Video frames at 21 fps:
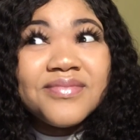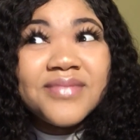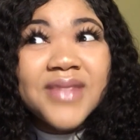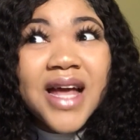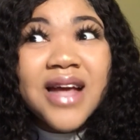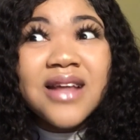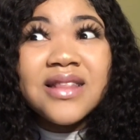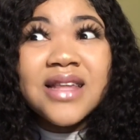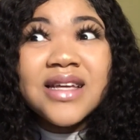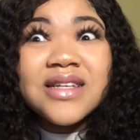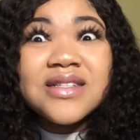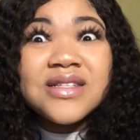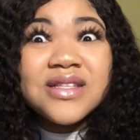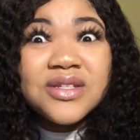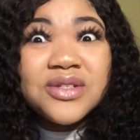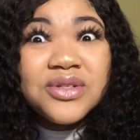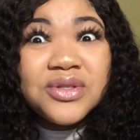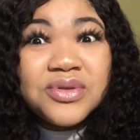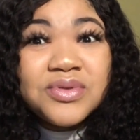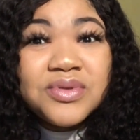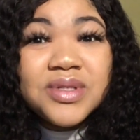I like
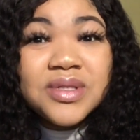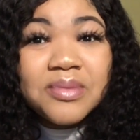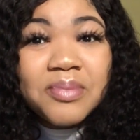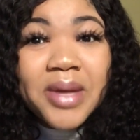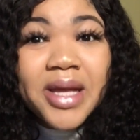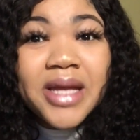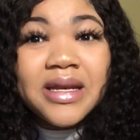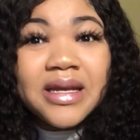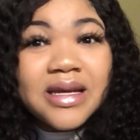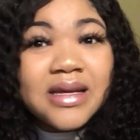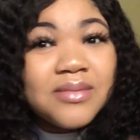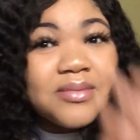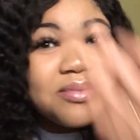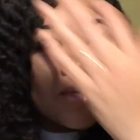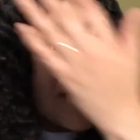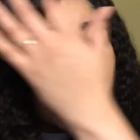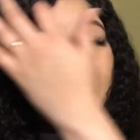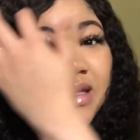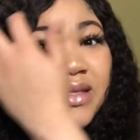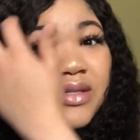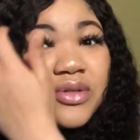seduced men
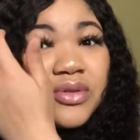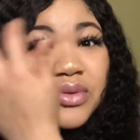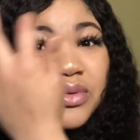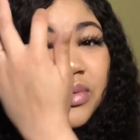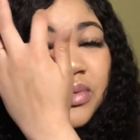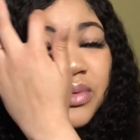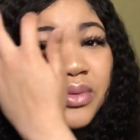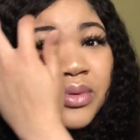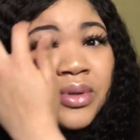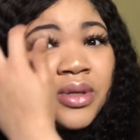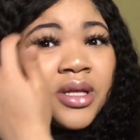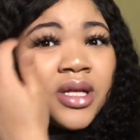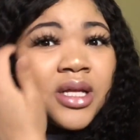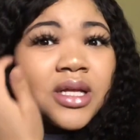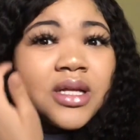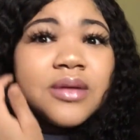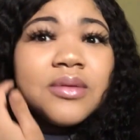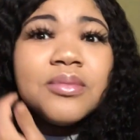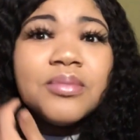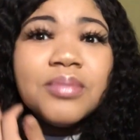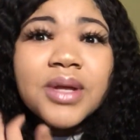into
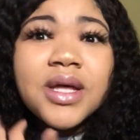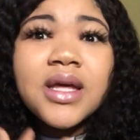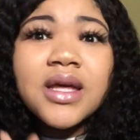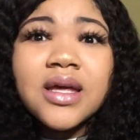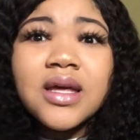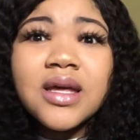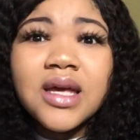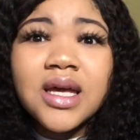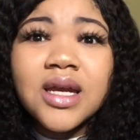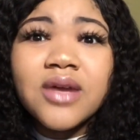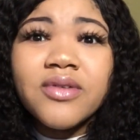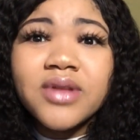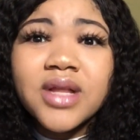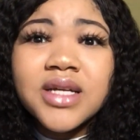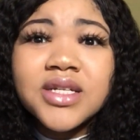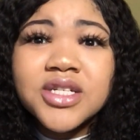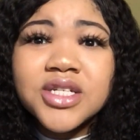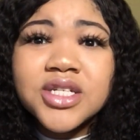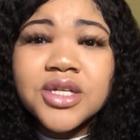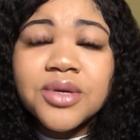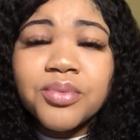being in a
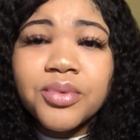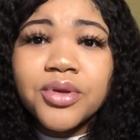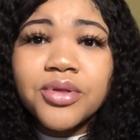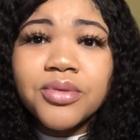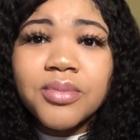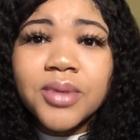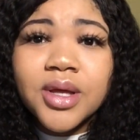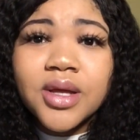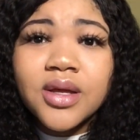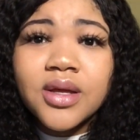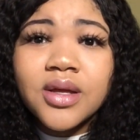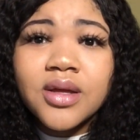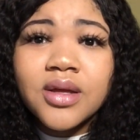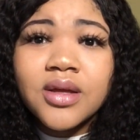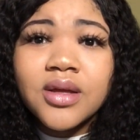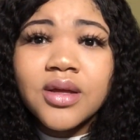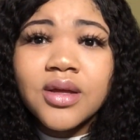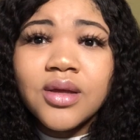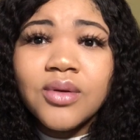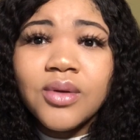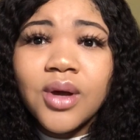relationship with me,
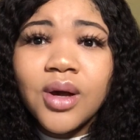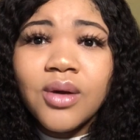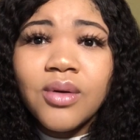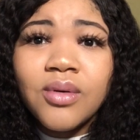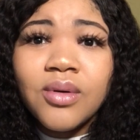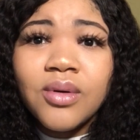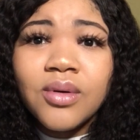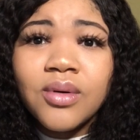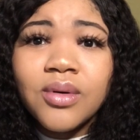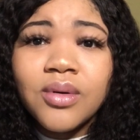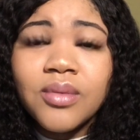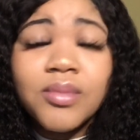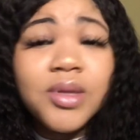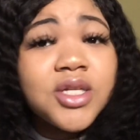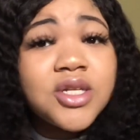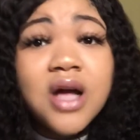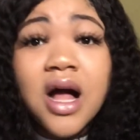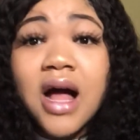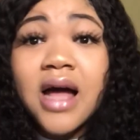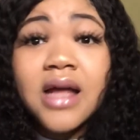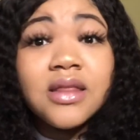you know? But
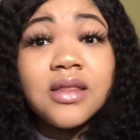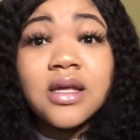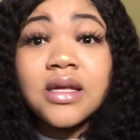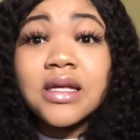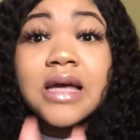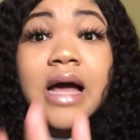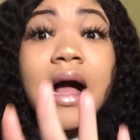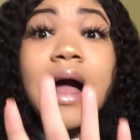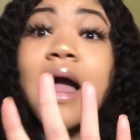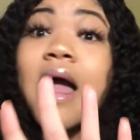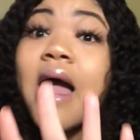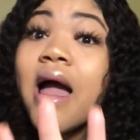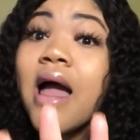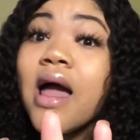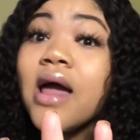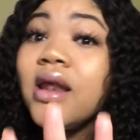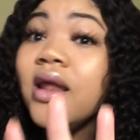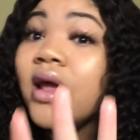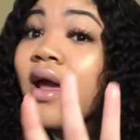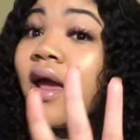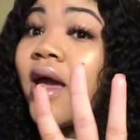y'all
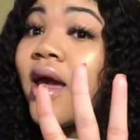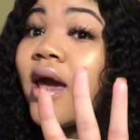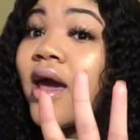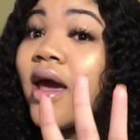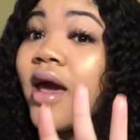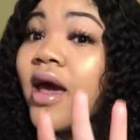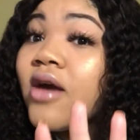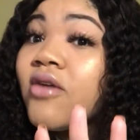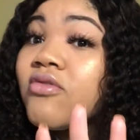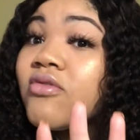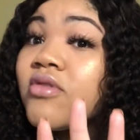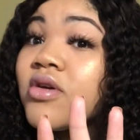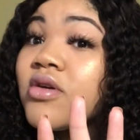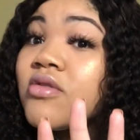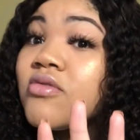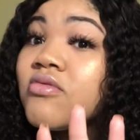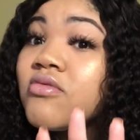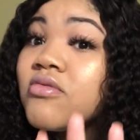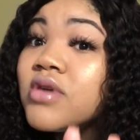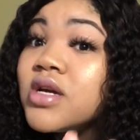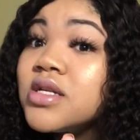had every
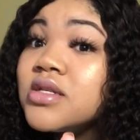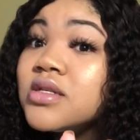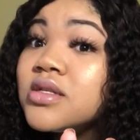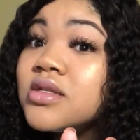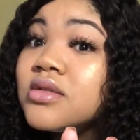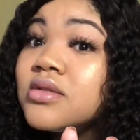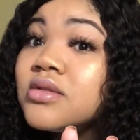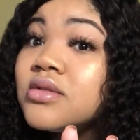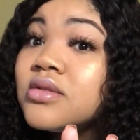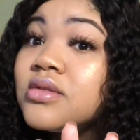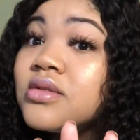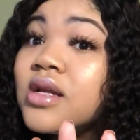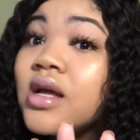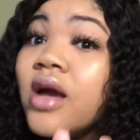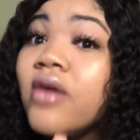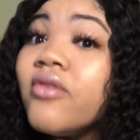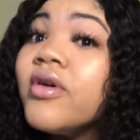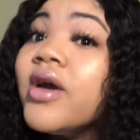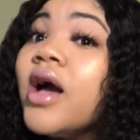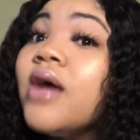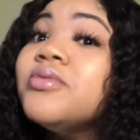reason,
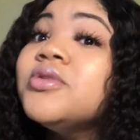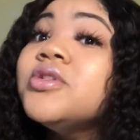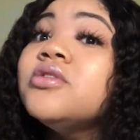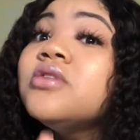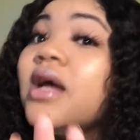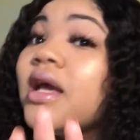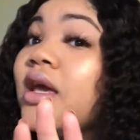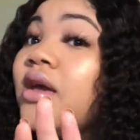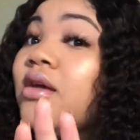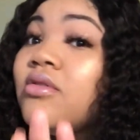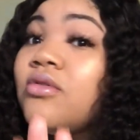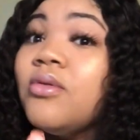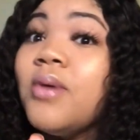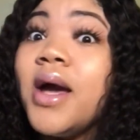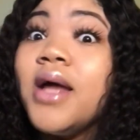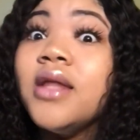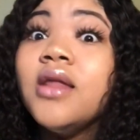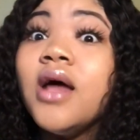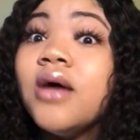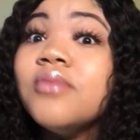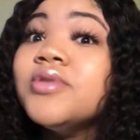every option. Not yet. You
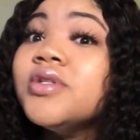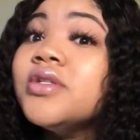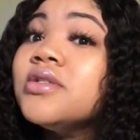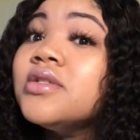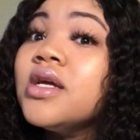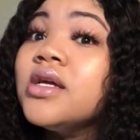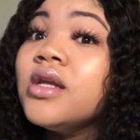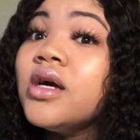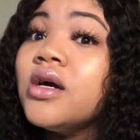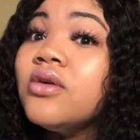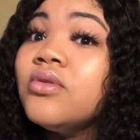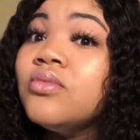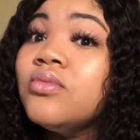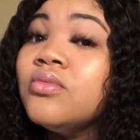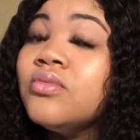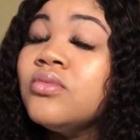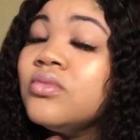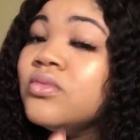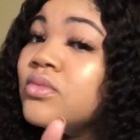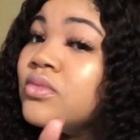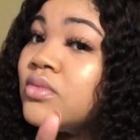had the option to say no.
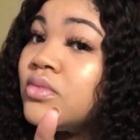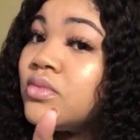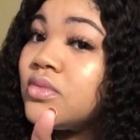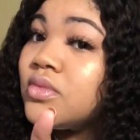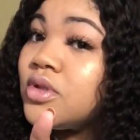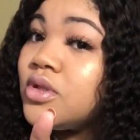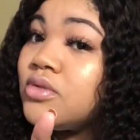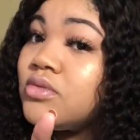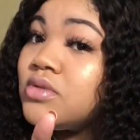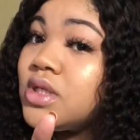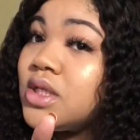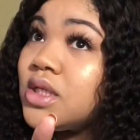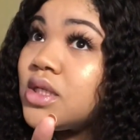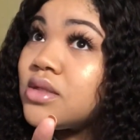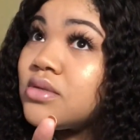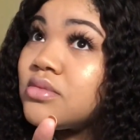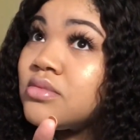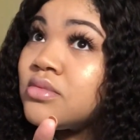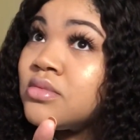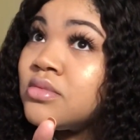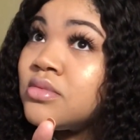You didn't.
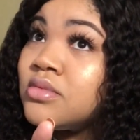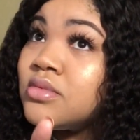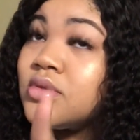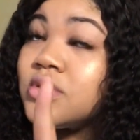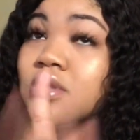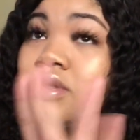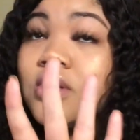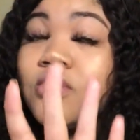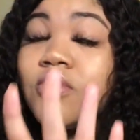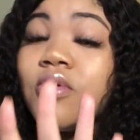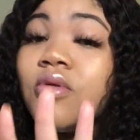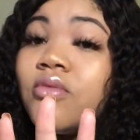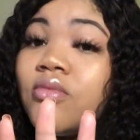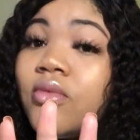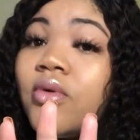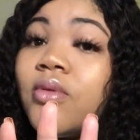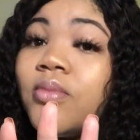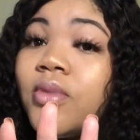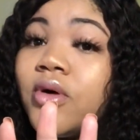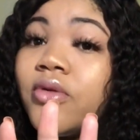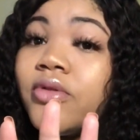So
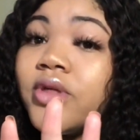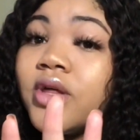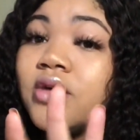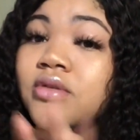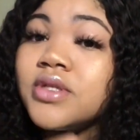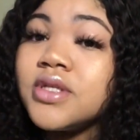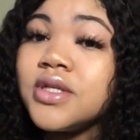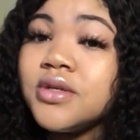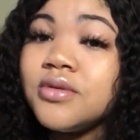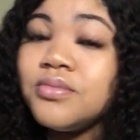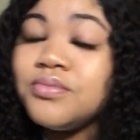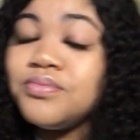we're both guilty.